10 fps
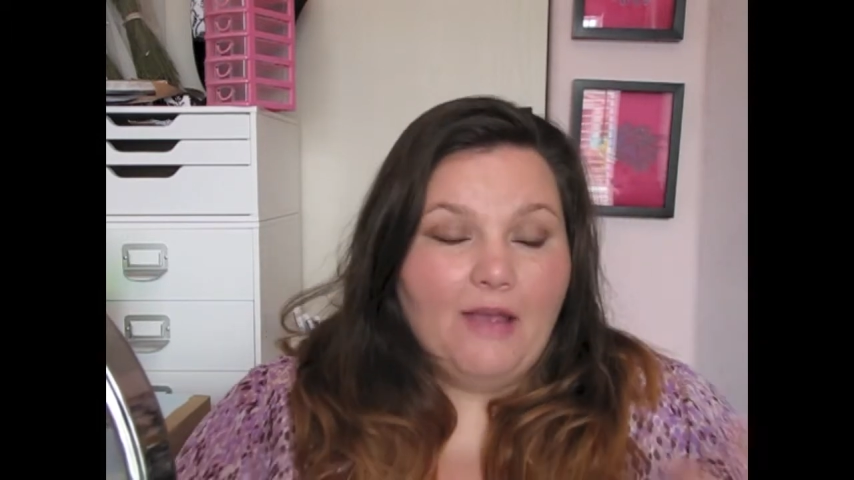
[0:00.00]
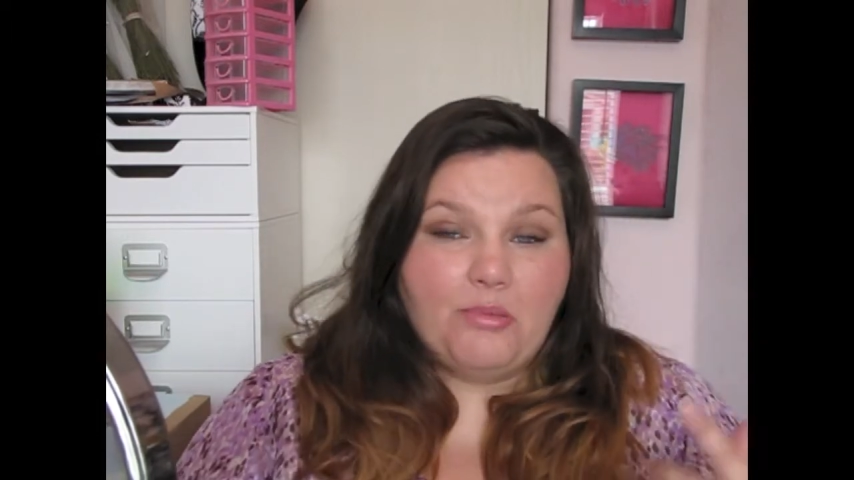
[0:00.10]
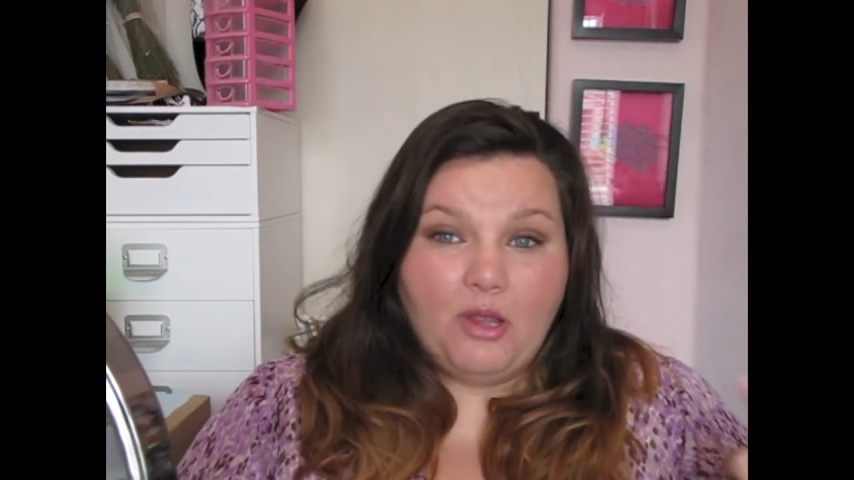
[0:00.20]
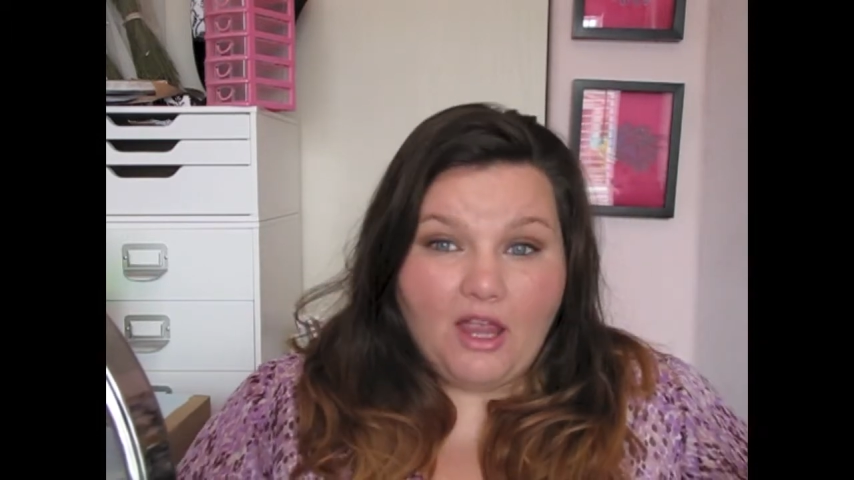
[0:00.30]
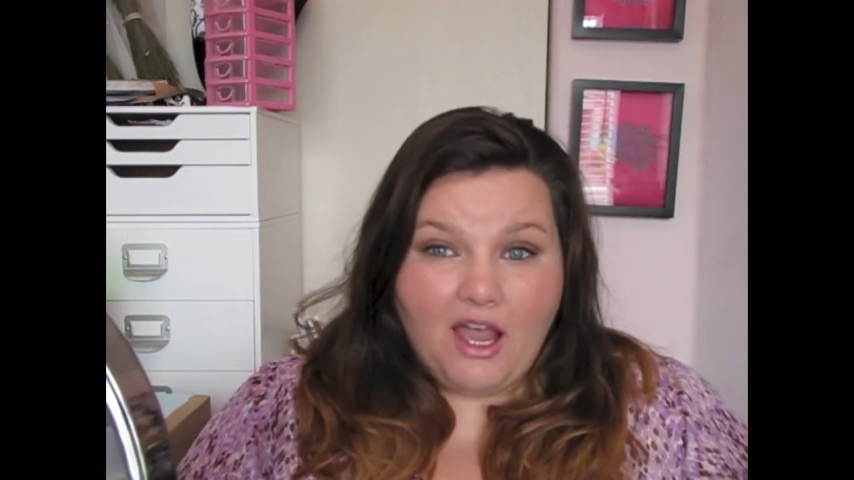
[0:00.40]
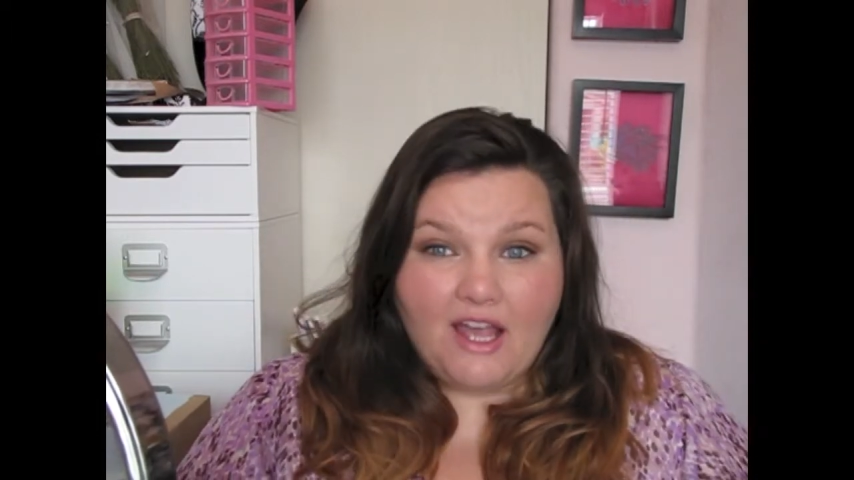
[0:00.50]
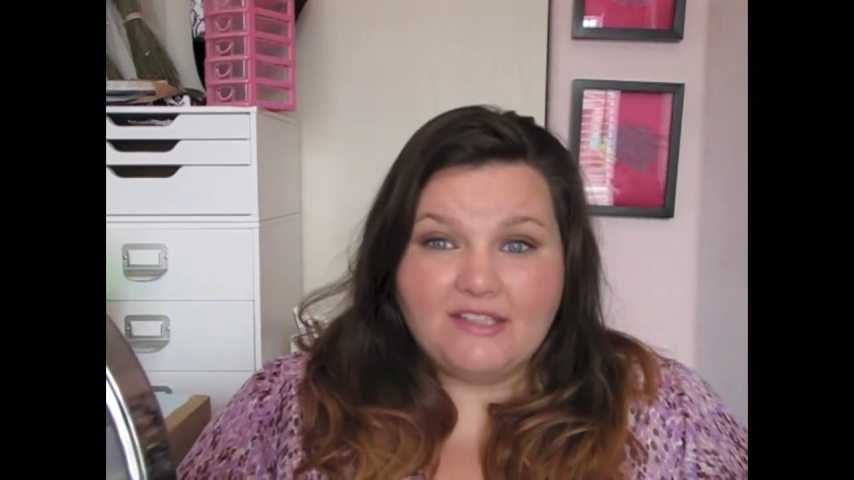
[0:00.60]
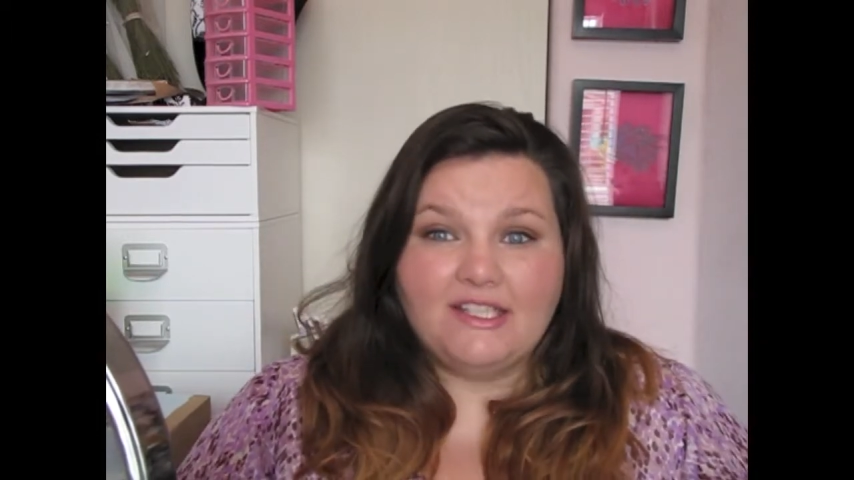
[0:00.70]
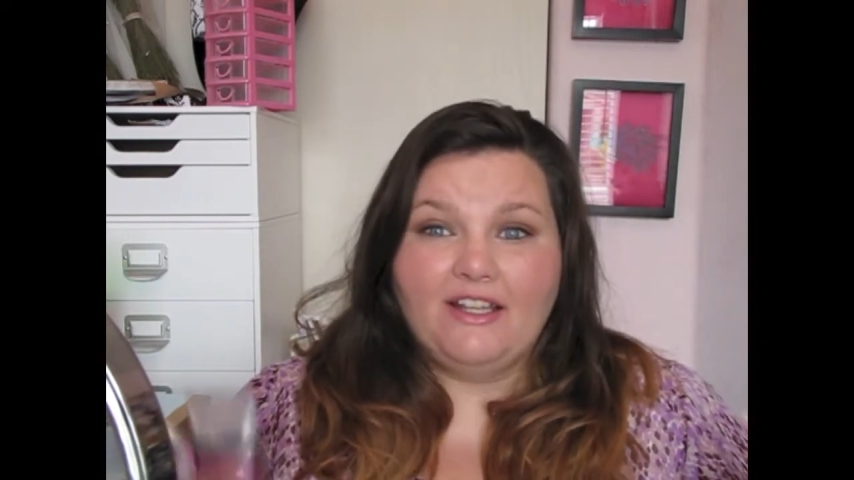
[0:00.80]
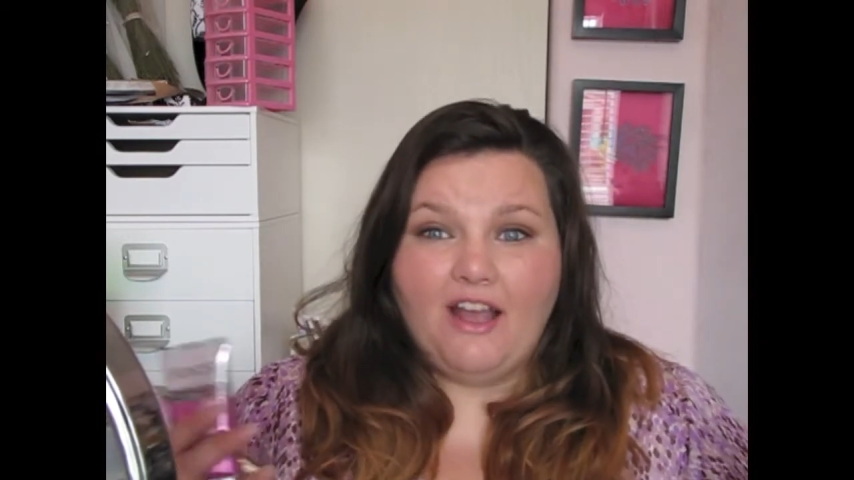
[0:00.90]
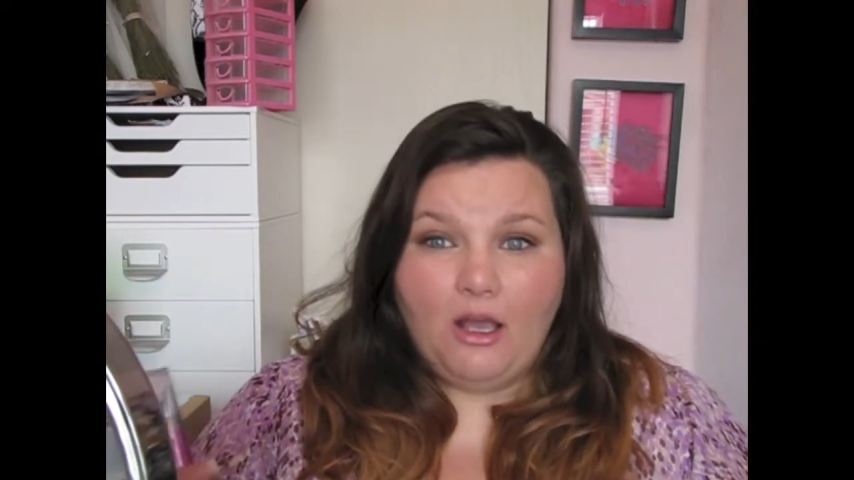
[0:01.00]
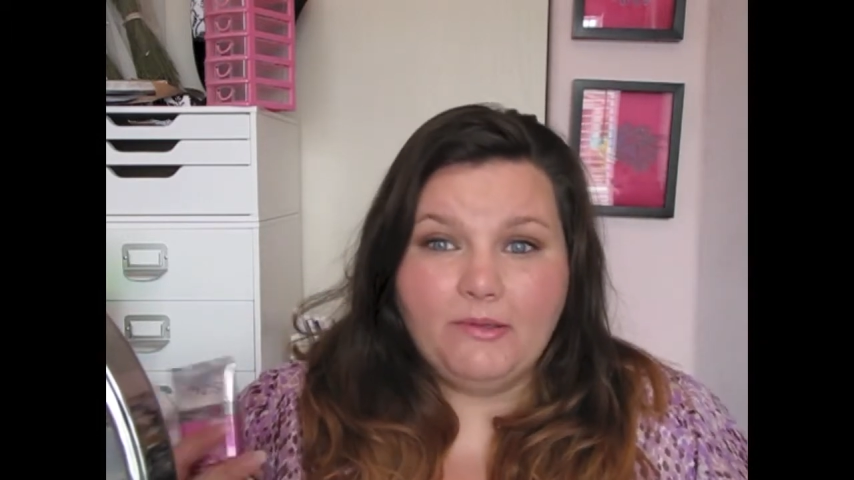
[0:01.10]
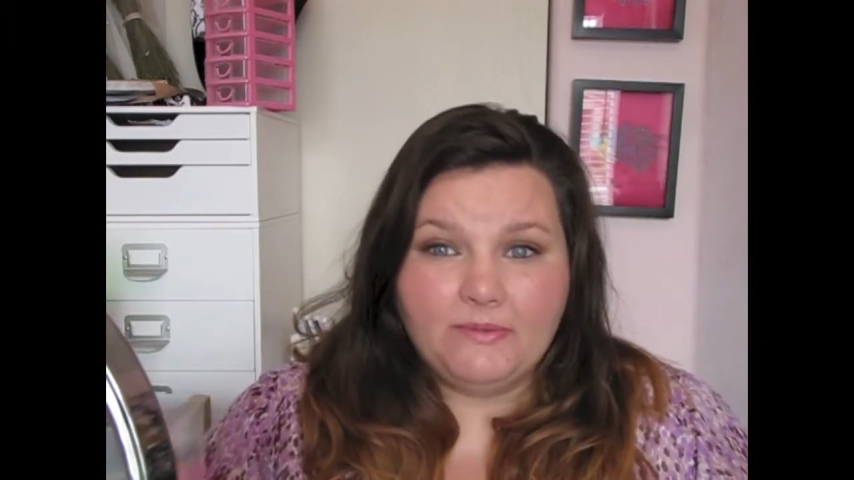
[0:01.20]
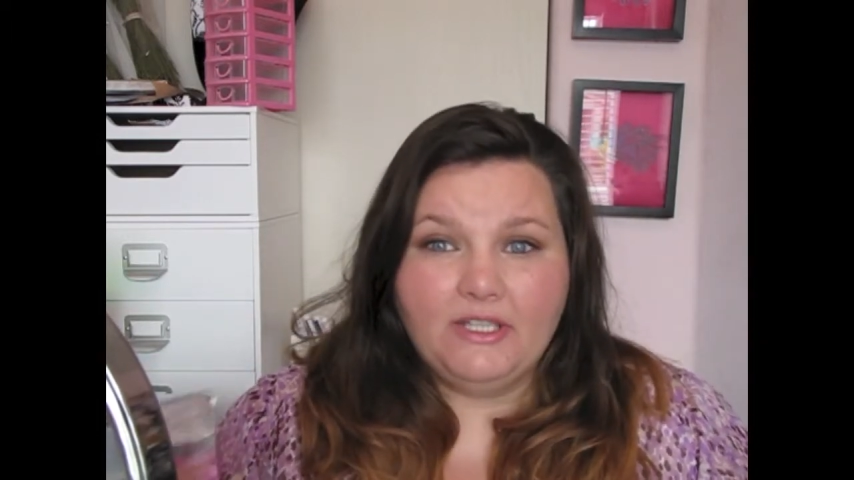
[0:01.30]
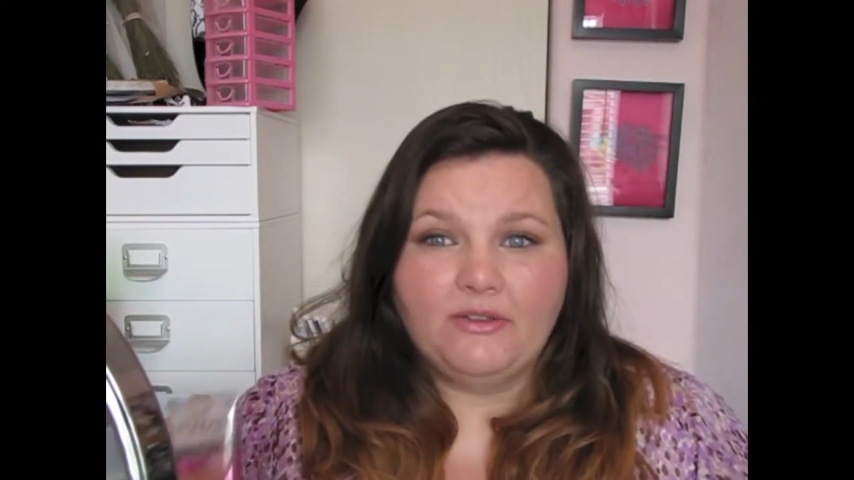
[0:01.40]
plus it
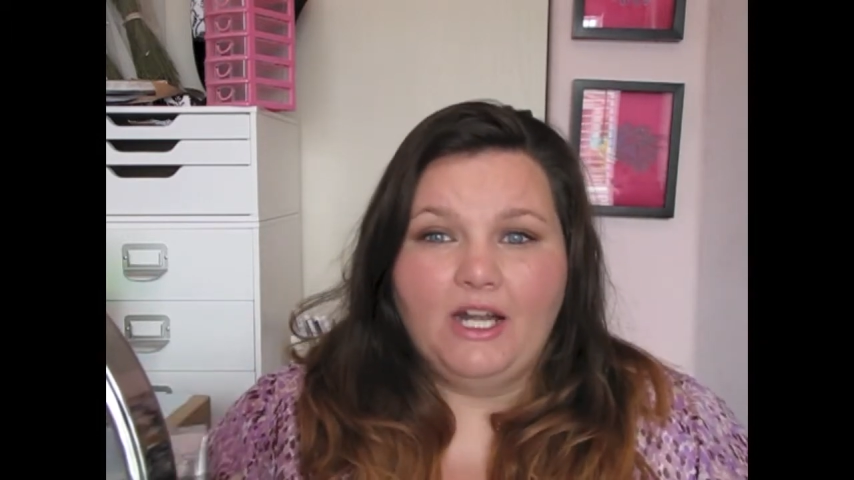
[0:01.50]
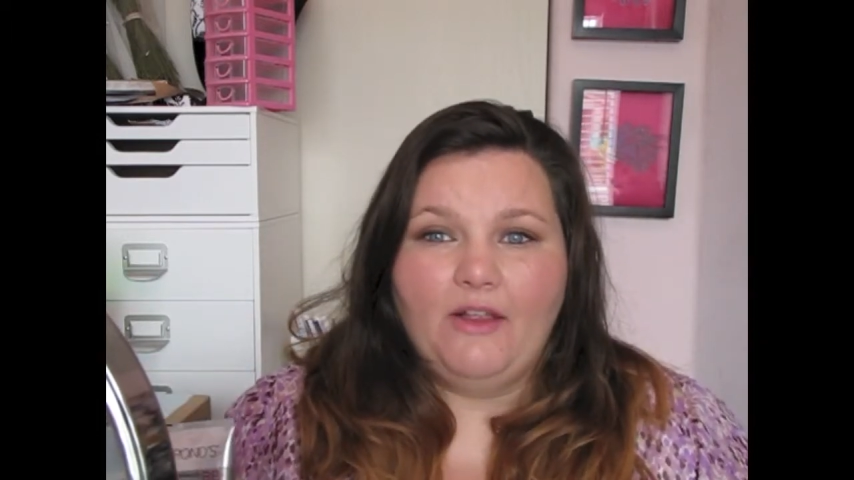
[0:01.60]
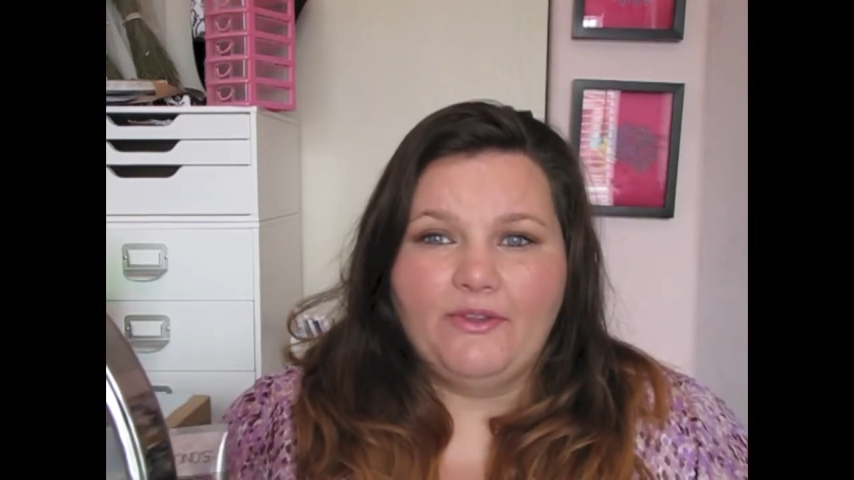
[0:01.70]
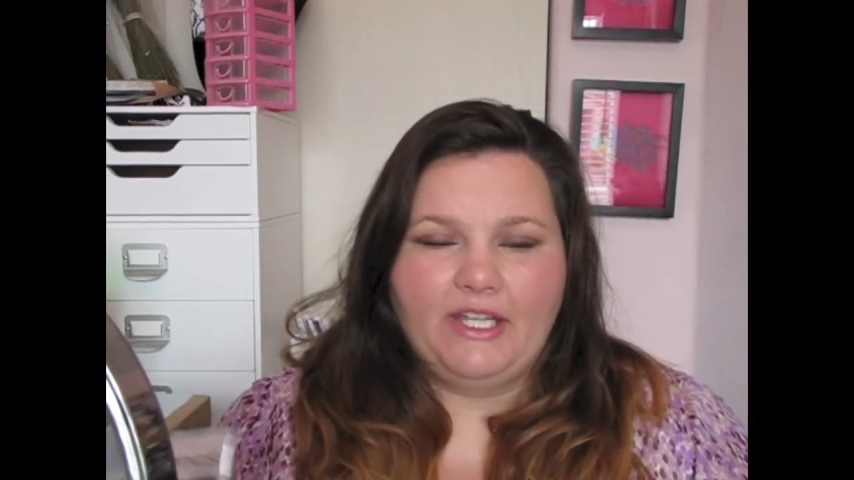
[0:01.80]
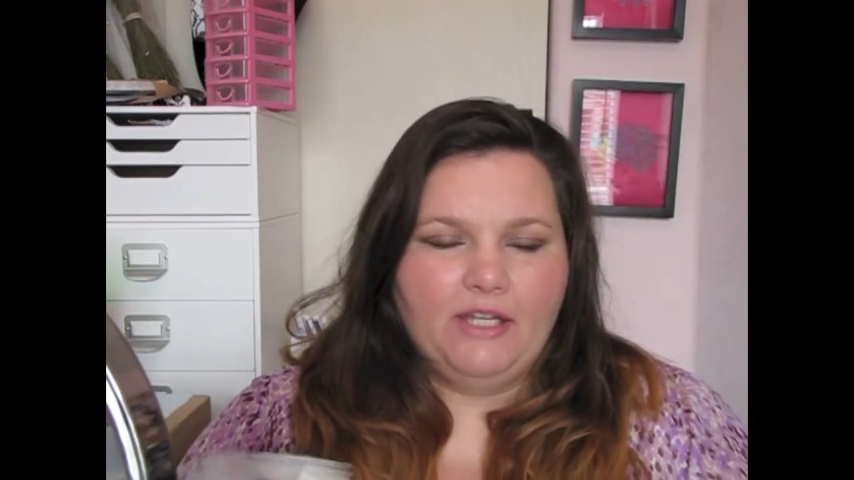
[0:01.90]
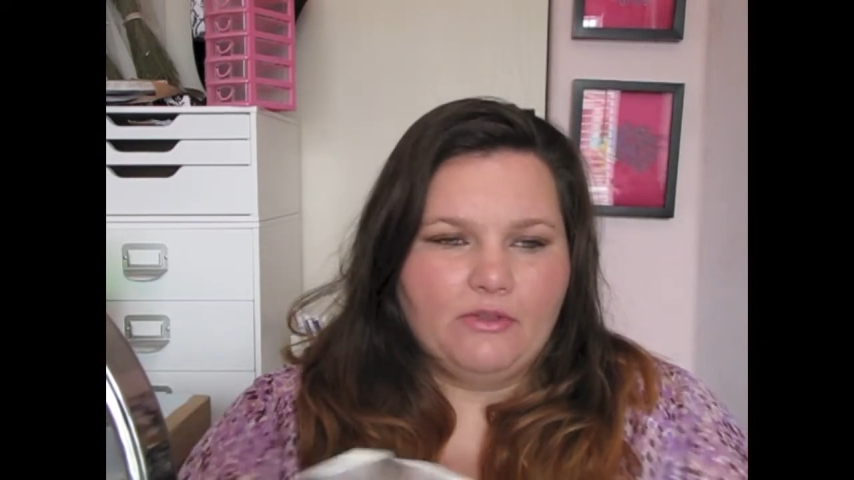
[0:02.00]
helps me throughout the day,